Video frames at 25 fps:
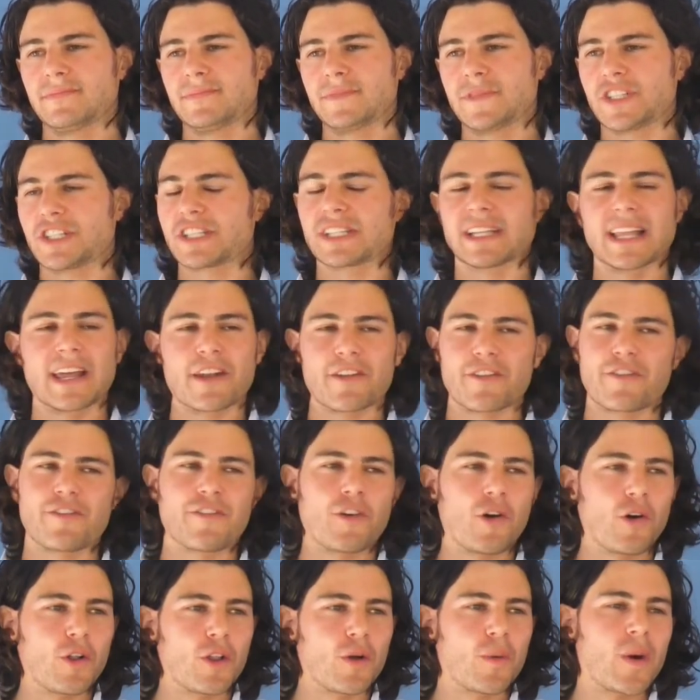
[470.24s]
just let it
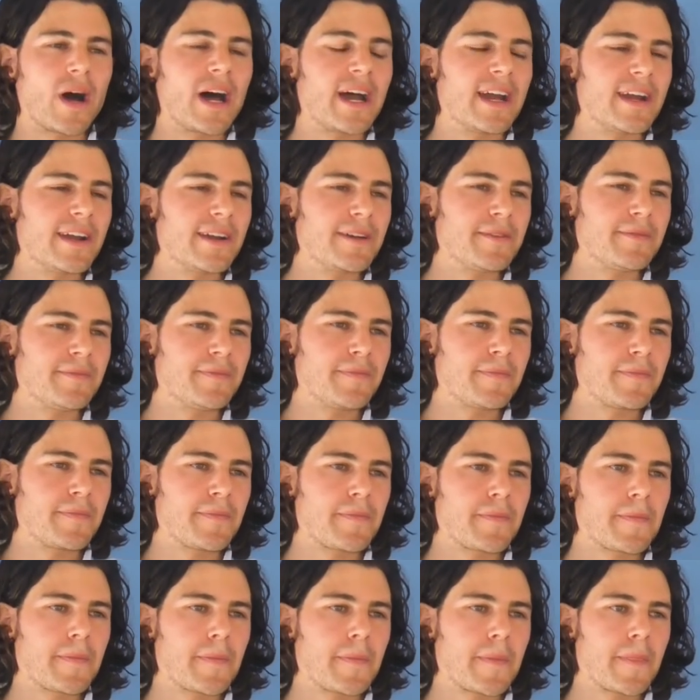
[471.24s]
fall away
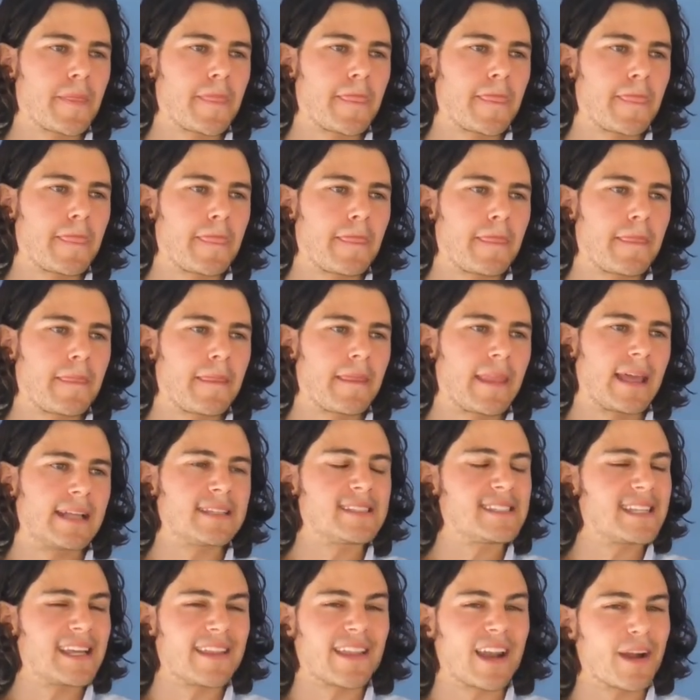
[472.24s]

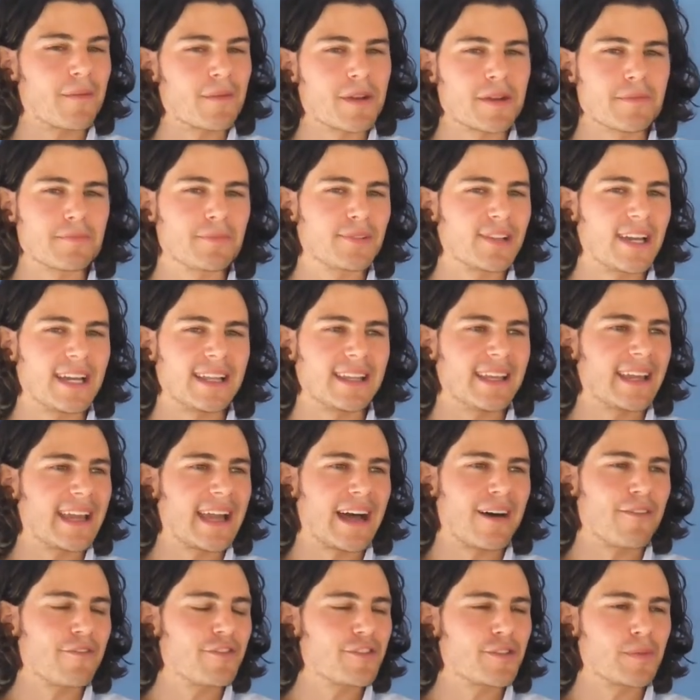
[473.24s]
and see that I'm completely
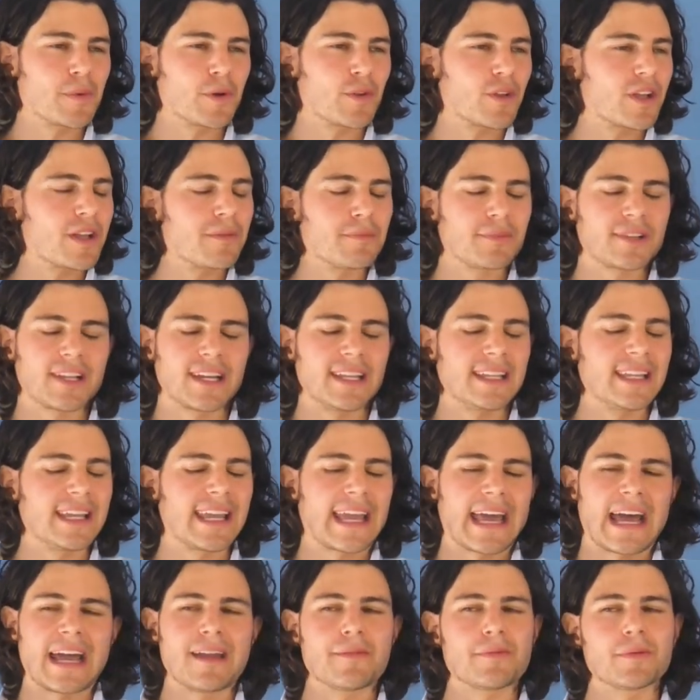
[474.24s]
comfortable, completely
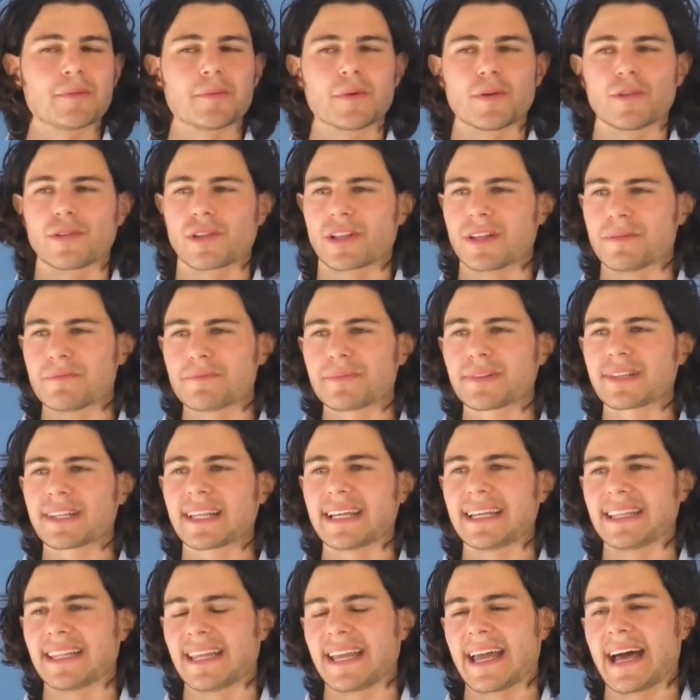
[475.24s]
capable,
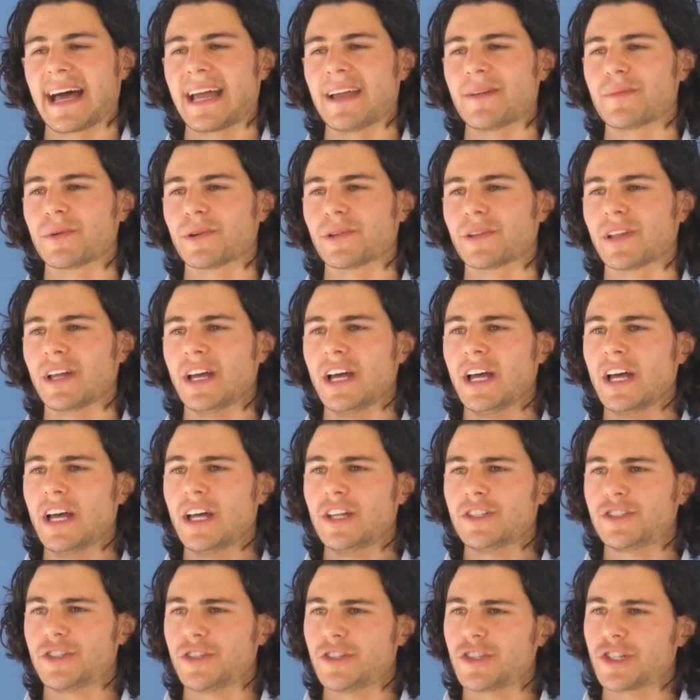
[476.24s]
completely able
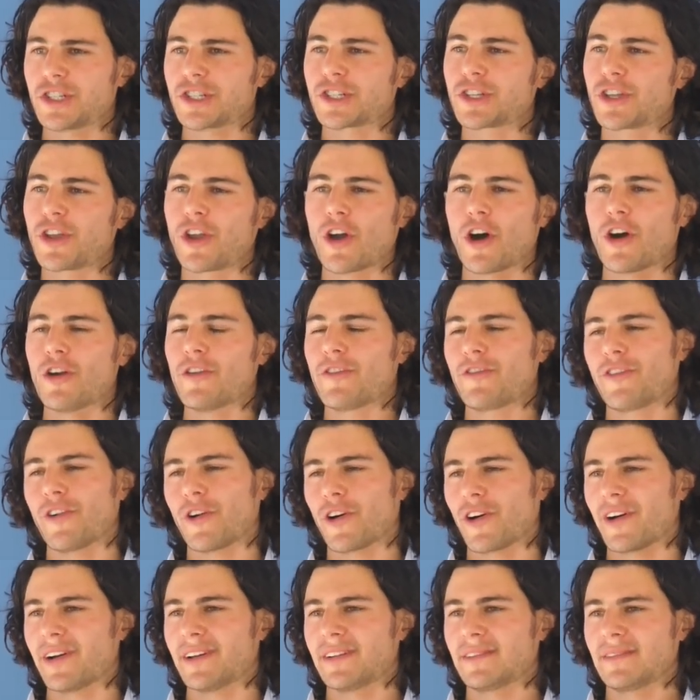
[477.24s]
to just go
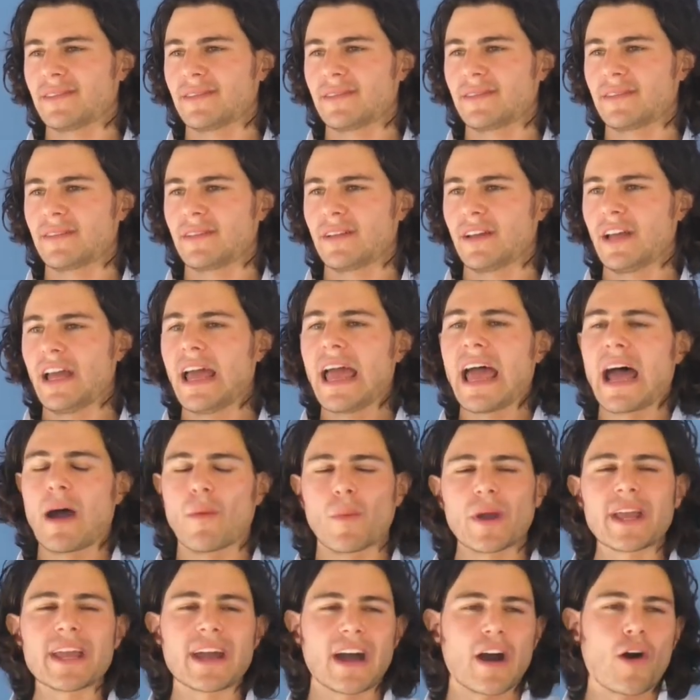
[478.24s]
for it. And
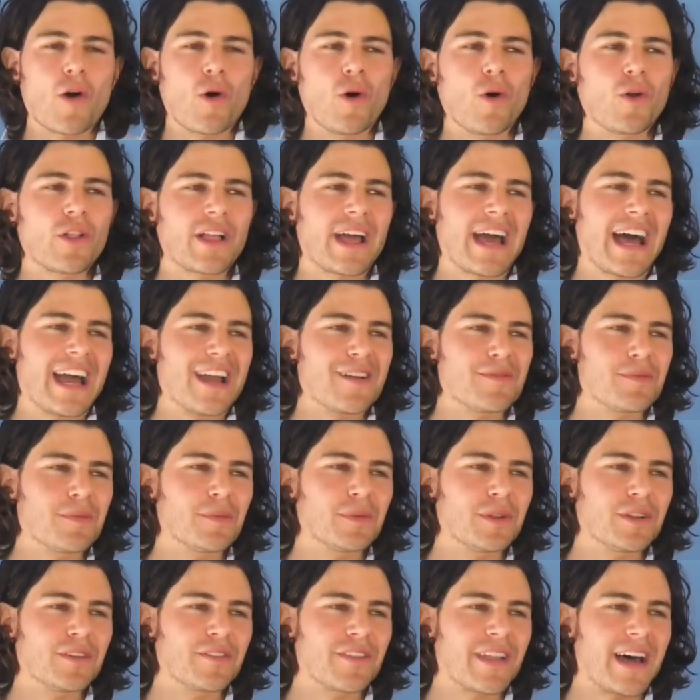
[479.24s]
we are all
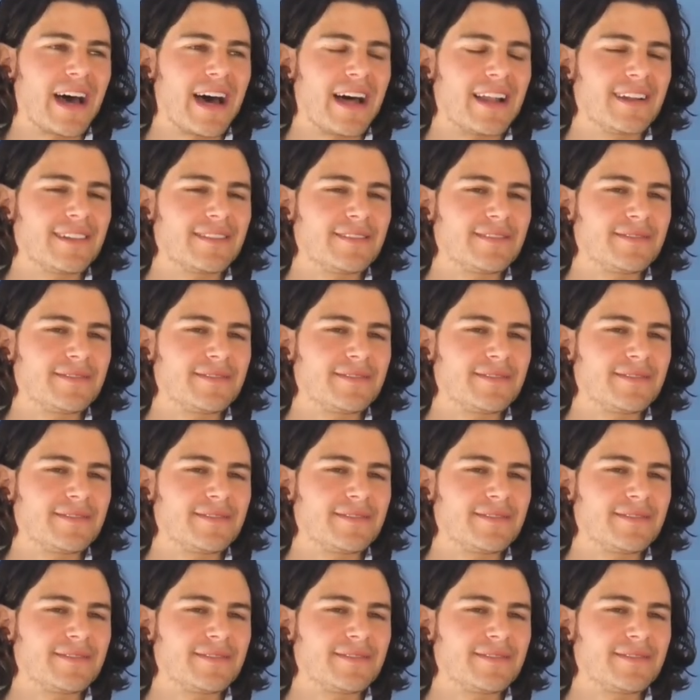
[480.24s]
capable of that.